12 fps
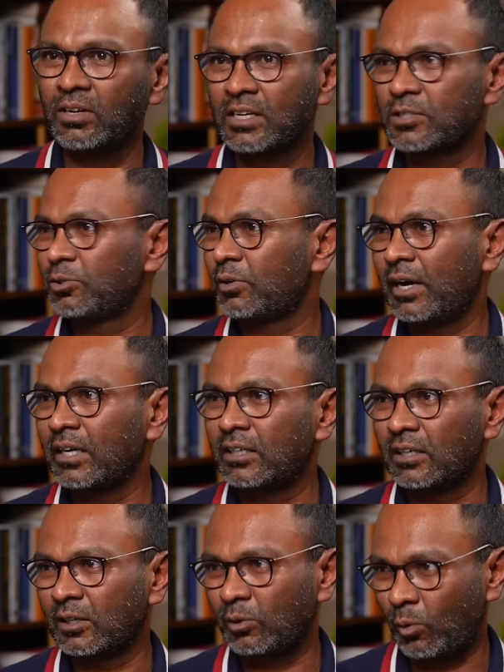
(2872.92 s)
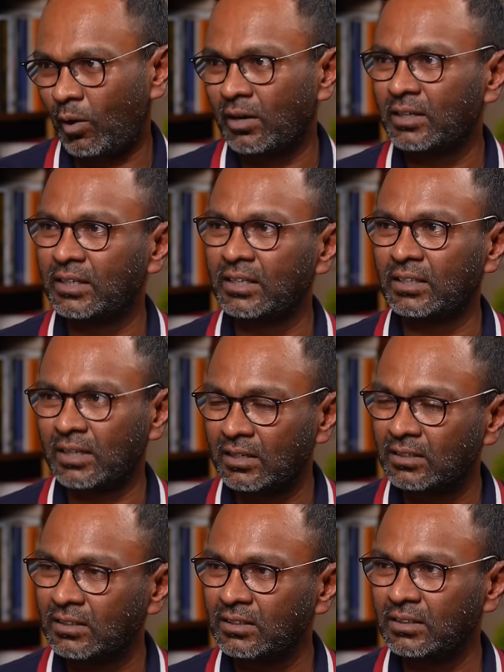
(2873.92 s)
long as you write a quality
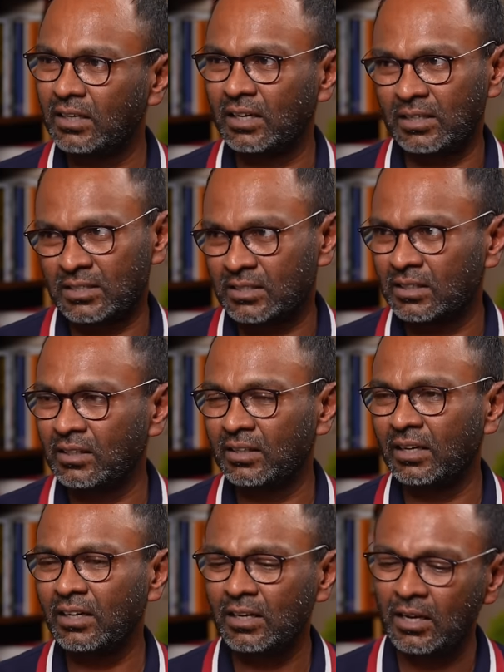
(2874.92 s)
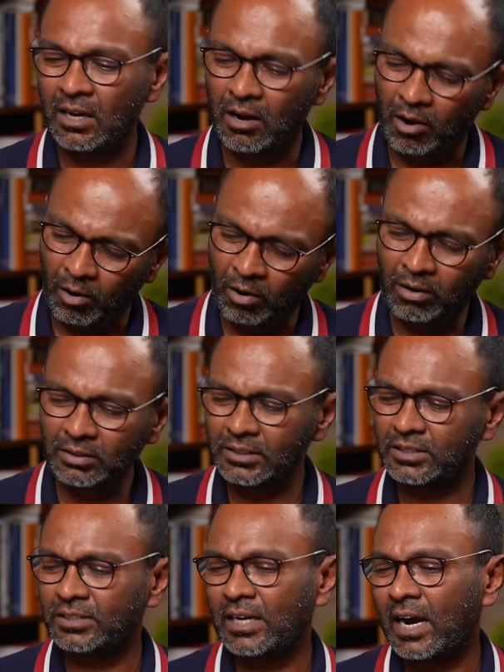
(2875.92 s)
content, it's still there. All
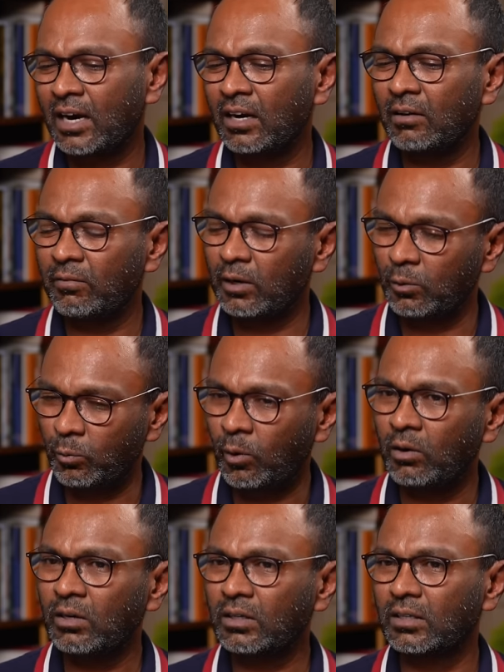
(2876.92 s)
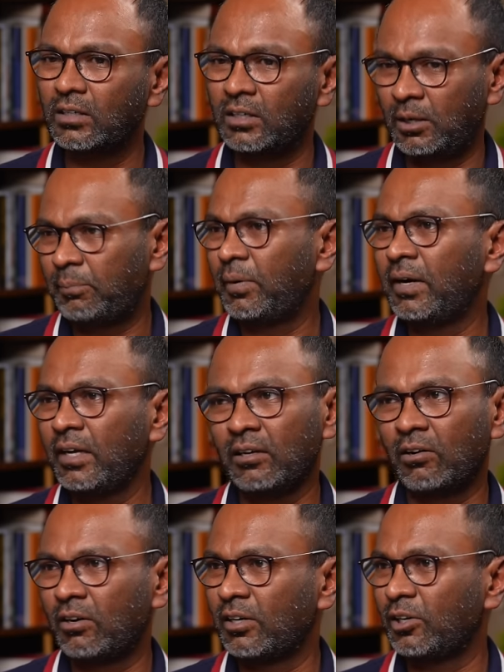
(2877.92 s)
this channel will work
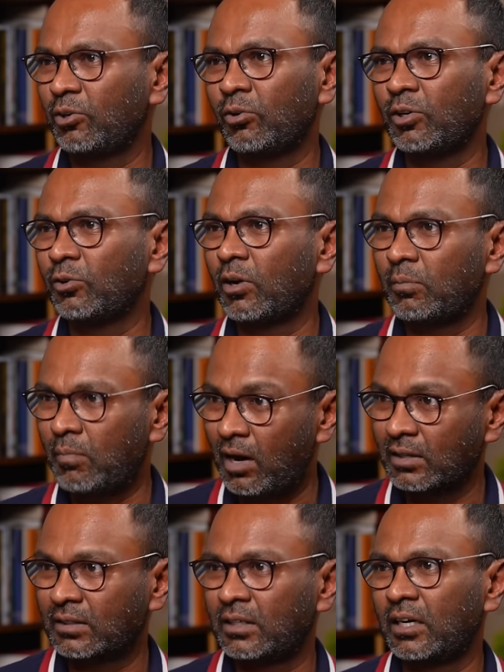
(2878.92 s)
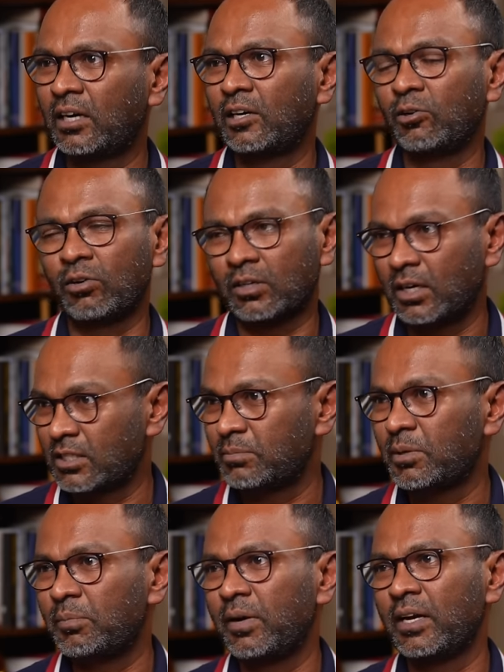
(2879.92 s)
depending on, your market, your
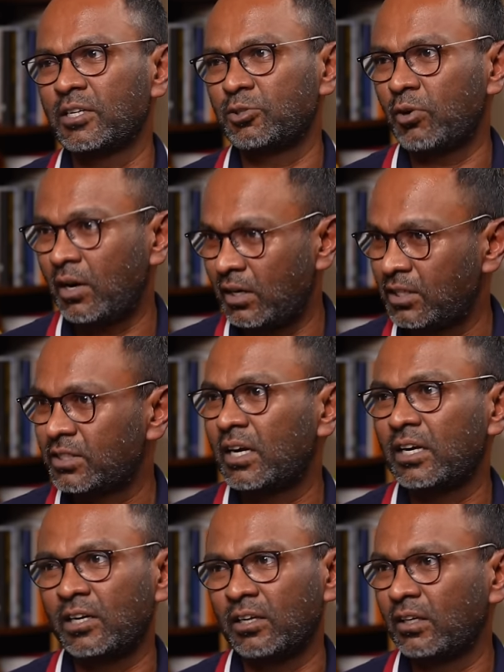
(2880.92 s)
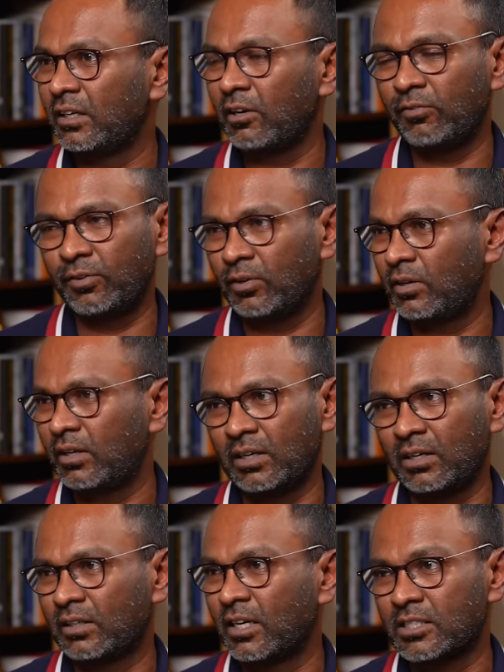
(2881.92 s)
customer base, your understanding of your